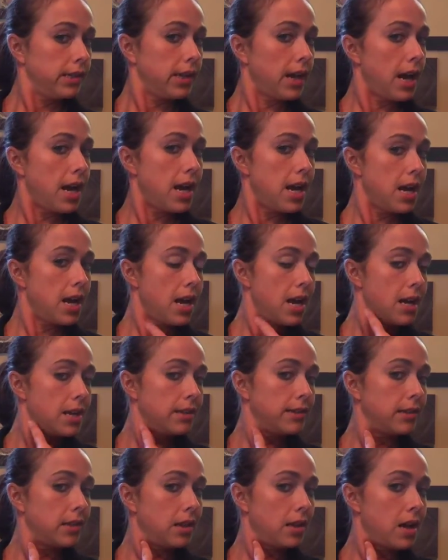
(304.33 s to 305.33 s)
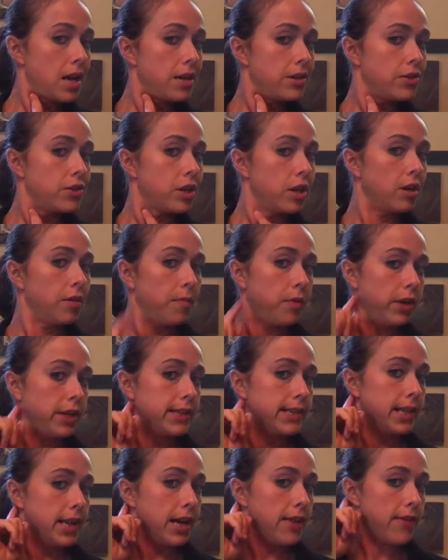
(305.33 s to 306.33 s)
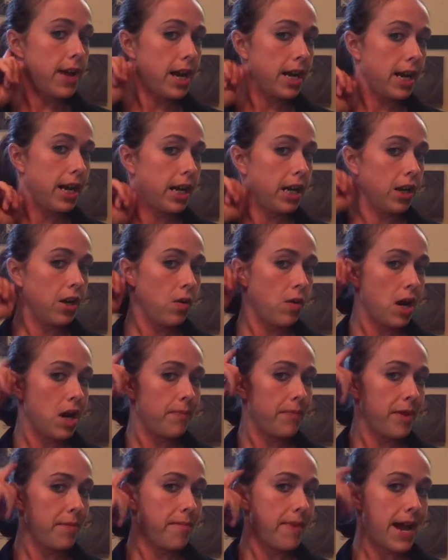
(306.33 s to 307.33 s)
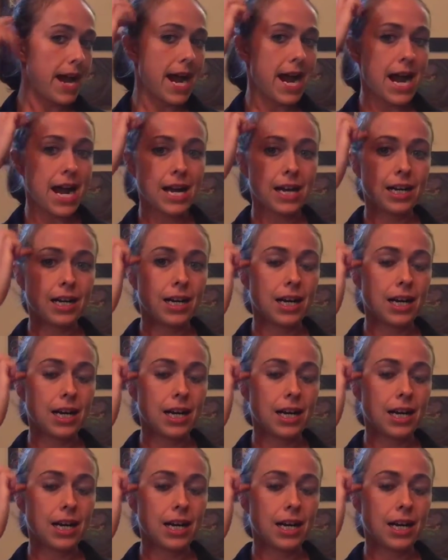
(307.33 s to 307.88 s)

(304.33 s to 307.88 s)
guy has a lot of trigger points in it that kind of go up the back,